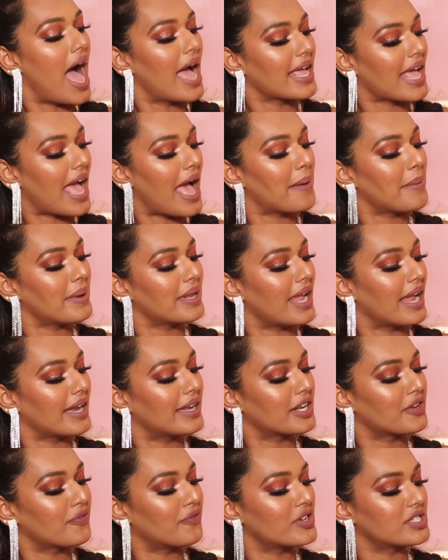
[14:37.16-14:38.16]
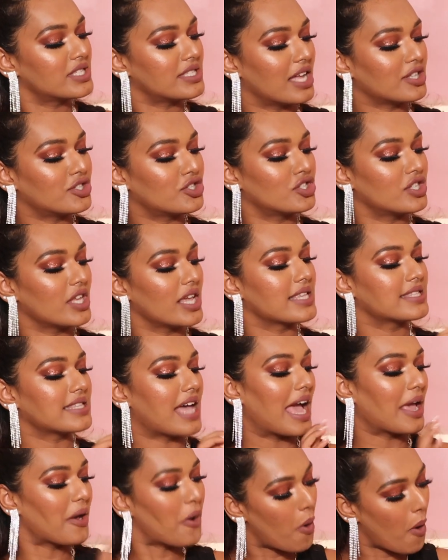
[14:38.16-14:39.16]
I am an addict for such things.
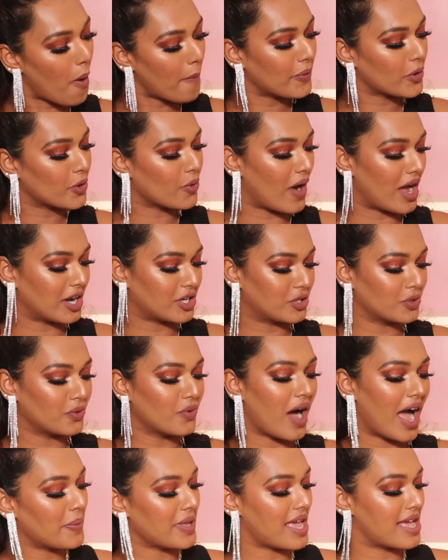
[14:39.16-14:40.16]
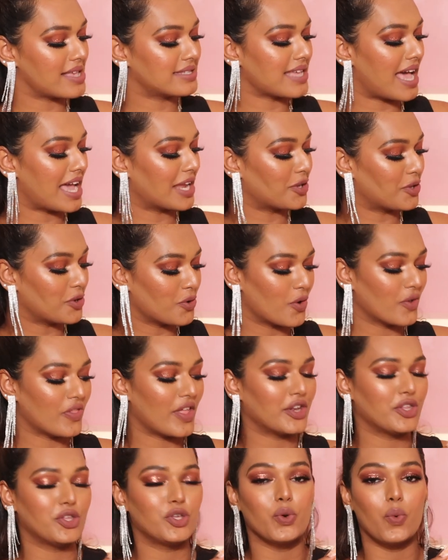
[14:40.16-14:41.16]
I hope you are too. P.S. I know
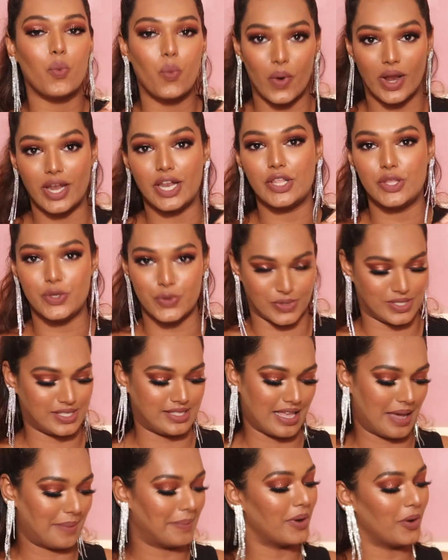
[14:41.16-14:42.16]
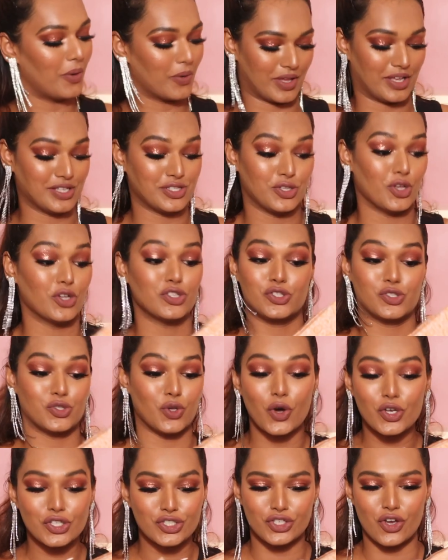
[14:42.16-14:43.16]
that you will use them. Okay, so you're
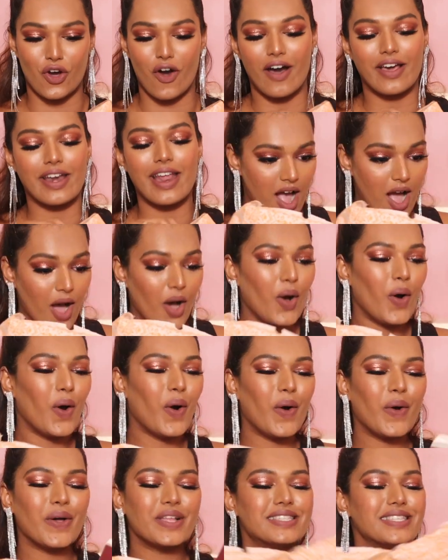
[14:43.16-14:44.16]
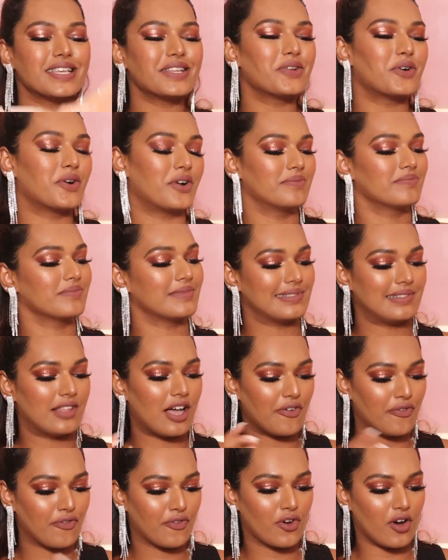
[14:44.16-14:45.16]
so sure. Oh, it's a note.
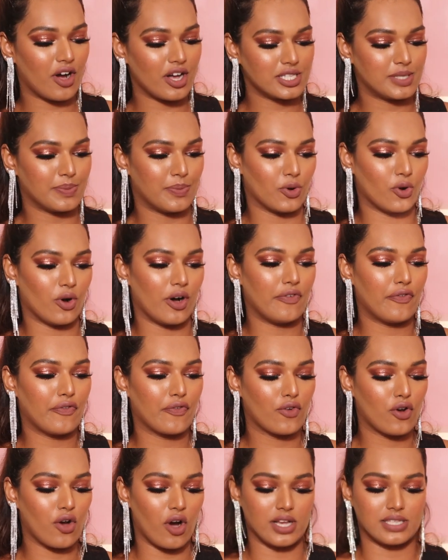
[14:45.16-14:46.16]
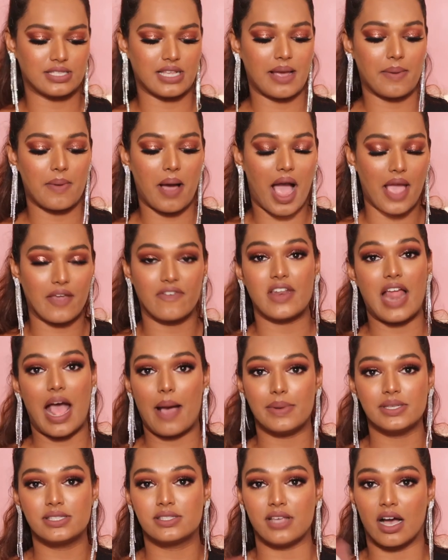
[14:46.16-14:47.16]
Of course, bro, of course. I'm
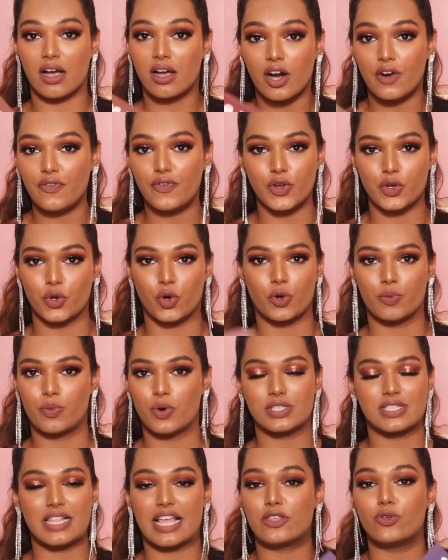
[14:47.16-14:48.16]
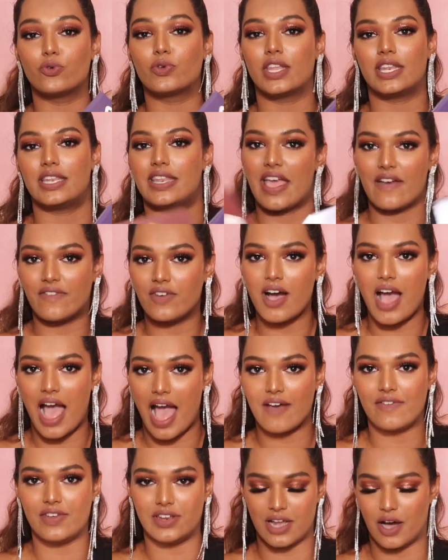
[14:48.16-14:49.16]
a sucker for notebooks. Like, you can never
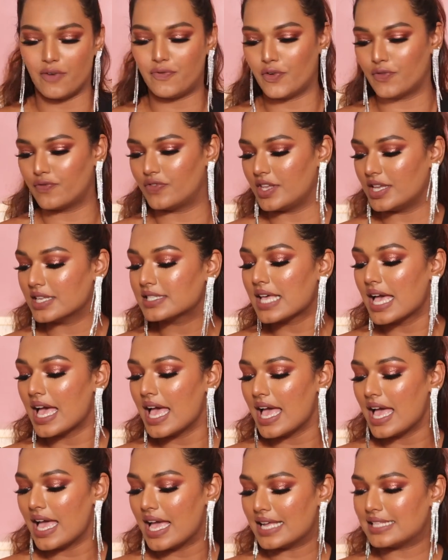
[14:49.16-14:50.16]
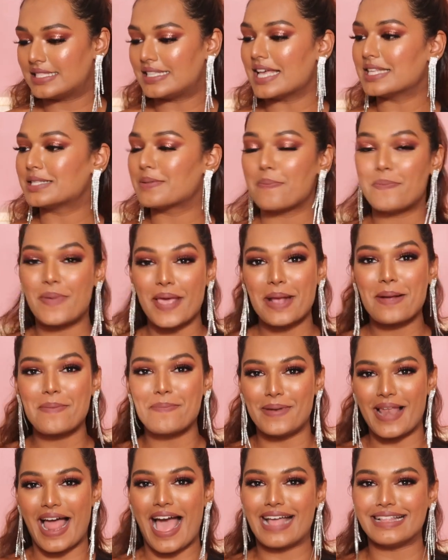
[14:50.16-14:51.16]
have enough of these. It says big
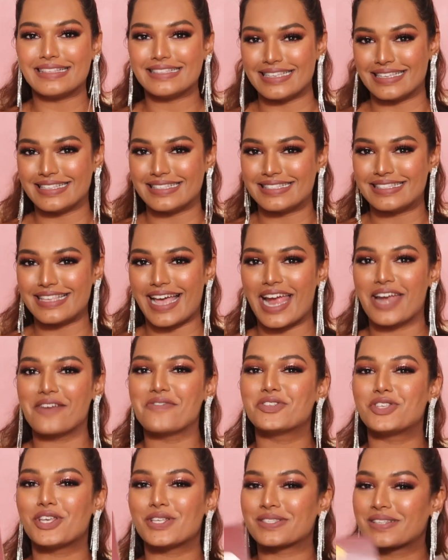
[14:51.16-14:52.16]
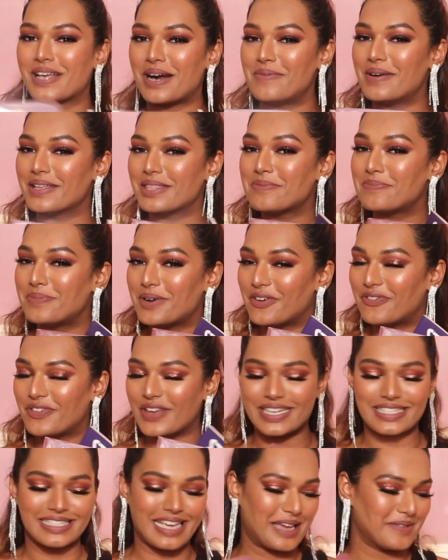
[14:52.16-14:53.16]
plans inside, which has come at the
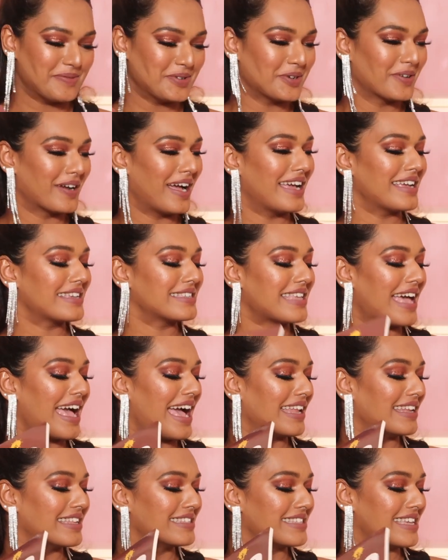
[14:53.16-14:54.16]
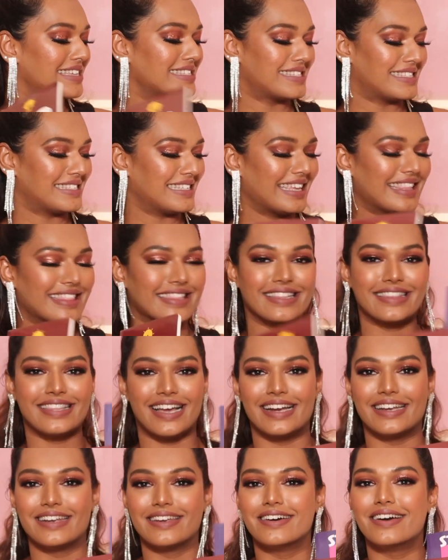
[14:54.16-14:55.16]
perfect time, you guys. And it says steal the
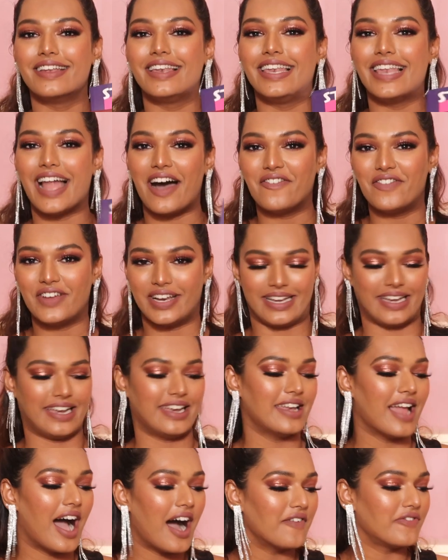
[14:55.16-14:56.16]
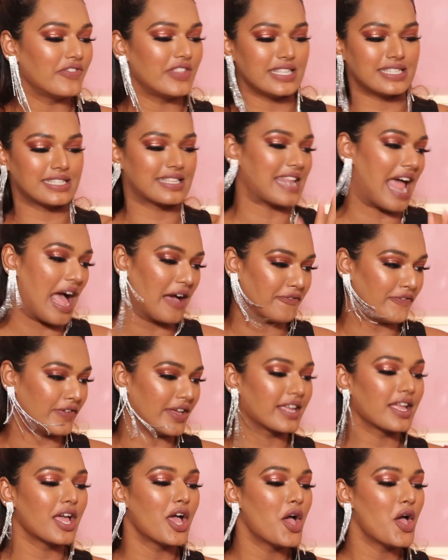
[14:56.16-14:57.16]
thunder. Love it. Love these
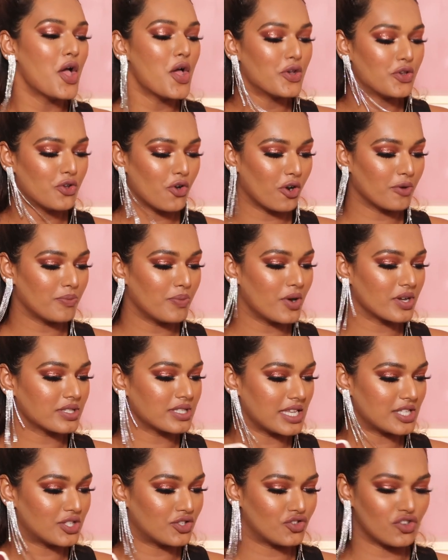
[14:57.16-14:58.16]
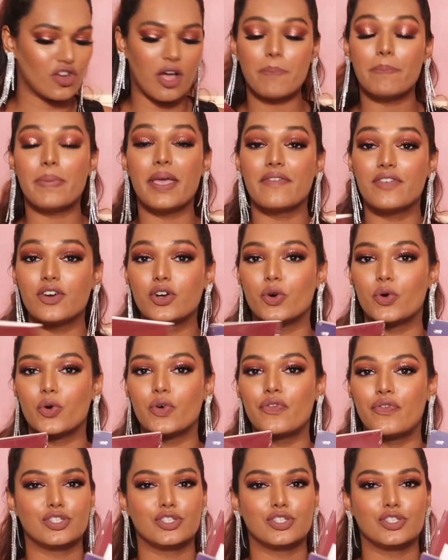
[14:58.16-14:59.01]
graphic notebooks. It's from Bevakoof.